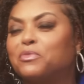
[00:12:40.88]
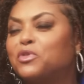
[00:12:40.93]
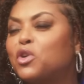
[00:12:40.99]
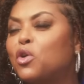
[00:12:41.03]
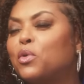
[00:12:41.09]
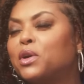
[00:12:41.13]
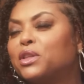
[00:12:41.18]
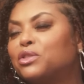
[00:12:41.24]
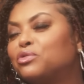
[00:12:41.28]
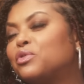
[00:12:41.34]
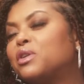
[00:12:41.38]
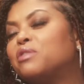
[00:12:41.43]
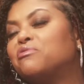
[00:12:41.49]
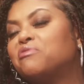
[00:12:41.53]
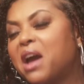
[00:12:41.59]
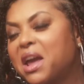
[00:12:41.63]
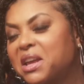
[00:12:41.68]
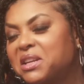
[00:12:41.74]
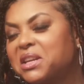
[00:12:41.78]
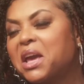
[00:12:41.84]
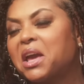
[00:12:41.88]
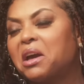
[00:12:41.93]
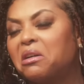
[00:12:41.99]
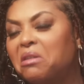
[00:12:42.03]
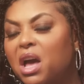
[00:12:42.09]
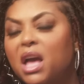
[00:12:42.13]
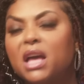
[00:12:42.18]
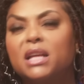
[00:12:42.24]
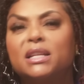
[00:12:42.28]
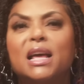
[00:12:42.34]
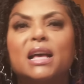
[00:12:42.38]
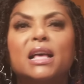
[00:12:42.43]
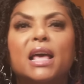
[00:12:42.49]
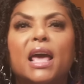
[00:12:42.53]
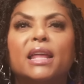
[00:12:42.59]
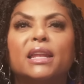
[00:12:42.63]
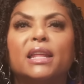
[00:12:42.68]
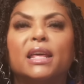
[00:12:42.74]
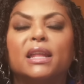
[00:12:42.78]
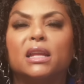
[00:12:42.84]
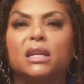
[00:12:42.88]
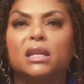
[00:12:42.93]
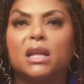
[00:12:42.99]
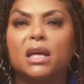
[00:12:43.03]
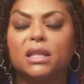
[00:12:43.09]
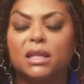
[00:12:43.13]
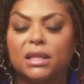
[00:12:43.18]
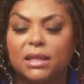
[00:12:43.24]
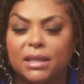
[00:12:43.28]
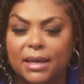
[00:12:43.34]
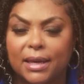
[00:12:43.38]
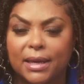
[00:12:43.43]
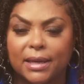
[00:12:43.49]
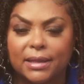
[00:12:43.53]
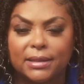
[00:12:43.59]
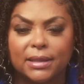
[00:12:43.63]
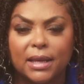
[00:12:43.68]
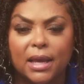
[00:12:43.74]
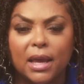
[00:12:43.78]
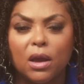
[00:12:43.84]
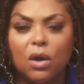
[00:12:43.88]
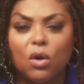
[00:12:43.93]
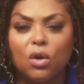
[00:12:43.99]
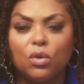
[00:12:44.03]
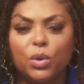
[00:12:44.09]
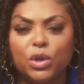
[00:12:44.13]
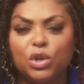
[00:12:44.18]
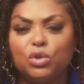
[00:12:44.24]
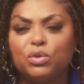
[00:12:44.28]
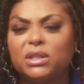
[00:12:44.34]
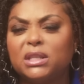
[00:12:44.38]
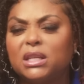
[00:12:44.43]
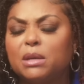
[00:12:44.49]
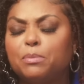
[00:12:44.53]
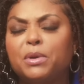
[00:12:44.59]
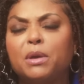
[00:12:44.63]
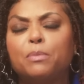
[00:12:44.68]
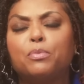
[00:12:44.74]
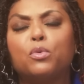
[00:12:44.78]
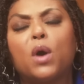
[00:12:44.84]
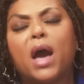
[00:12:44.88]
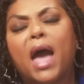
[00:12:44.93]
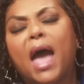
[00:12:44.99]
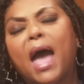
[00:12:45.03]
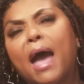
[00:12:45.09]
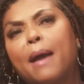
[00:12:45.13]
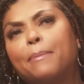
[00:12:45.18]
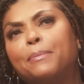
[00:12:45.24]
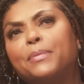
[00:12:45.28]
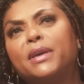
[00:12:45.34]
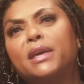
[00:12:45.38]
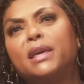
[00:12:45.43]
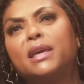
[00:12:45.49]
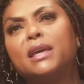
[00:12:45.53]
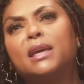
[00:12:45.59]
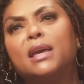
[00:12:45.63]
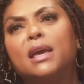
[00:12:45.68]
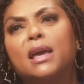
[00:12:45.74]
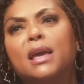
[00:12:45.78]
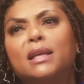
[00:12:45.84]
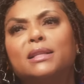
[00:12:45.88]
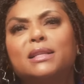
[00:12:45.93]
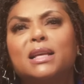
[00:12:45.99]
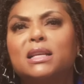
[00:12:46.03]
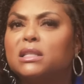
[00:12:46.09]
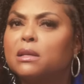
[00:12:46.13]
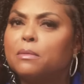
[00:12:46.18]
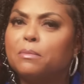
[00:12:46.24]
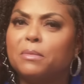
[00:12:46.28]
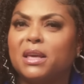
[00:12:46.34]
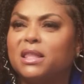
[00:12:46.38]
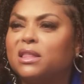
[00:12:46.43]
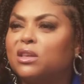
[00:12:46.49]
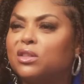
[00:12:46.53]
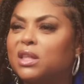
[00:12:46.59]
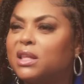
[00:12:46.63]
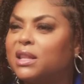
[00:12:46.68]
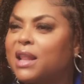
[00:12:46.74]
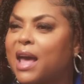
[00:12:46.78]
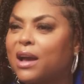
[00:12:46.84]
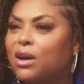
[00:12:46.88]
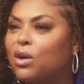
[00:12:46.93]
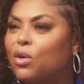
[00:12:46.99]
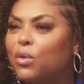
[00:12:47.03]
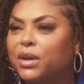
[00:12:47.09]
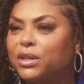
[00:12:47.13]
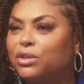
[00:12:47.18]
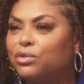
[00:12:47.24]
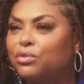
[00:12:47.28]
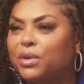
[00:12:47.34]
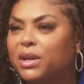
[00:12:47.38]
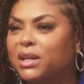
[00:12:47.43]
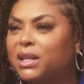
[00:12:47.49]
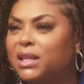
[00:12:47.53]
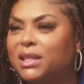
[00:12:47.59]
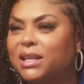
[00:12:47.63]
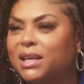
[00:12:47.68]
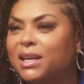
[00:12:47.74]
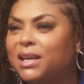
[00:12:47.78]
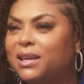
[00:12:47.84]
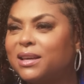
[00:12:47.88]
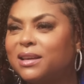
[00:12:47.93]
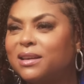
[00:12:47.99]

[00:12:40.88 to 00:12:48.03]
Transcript: yeah. going through it right now. And and another thing is when you see people happy, doesn't mean that they're not going through anything.